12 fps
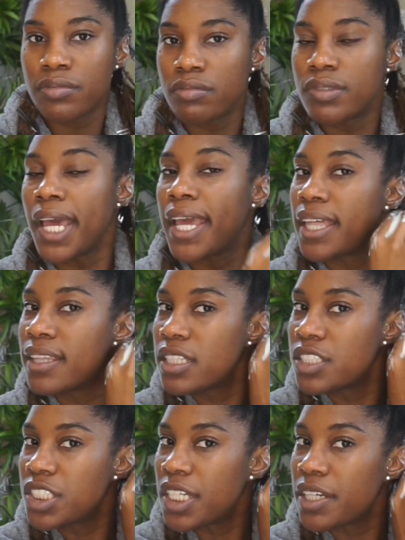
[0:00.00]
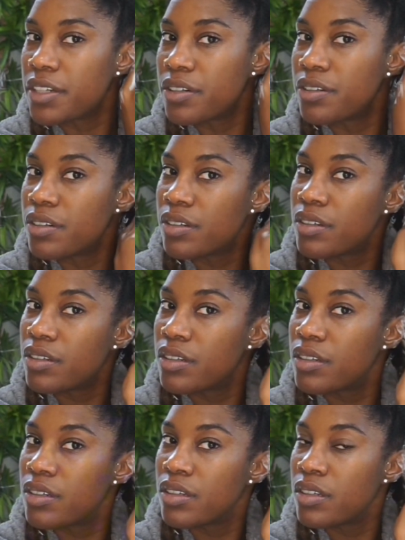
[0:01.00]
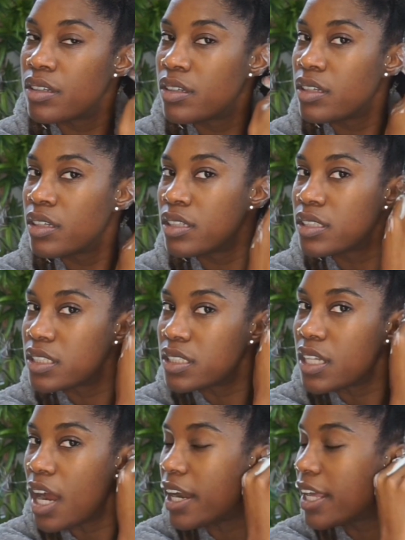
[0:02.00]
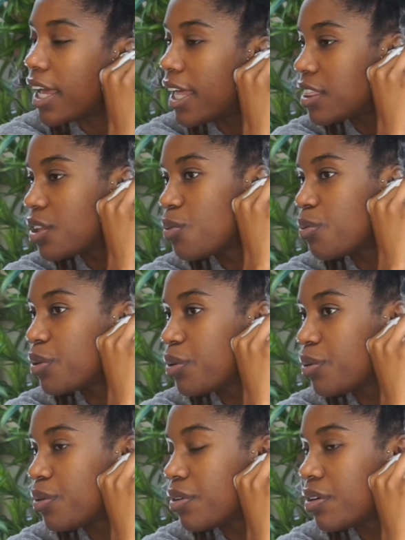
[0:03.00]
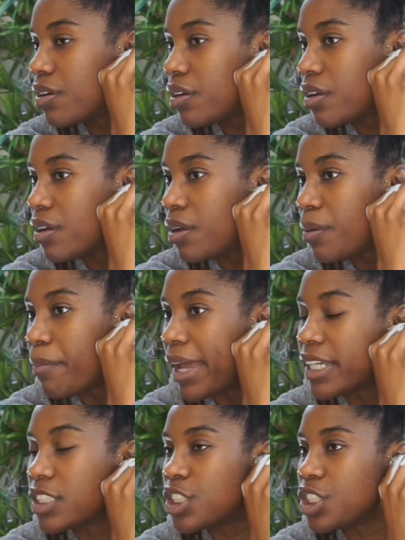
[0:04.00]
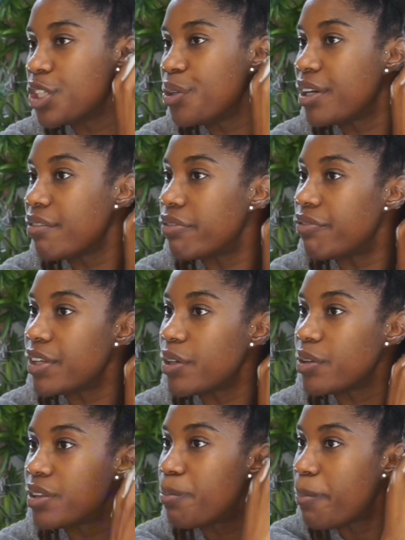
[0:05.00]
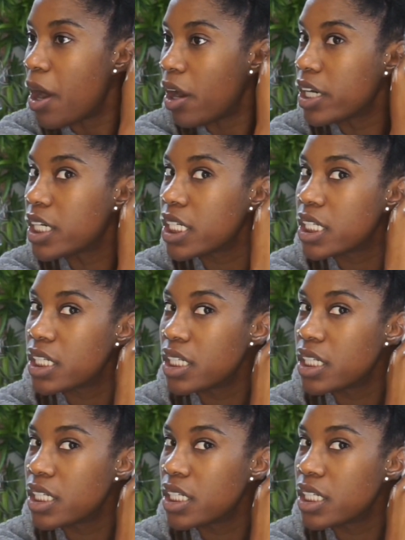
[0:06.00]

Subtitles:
Taking the gel. Starting at the root. Making sure you can feel the part.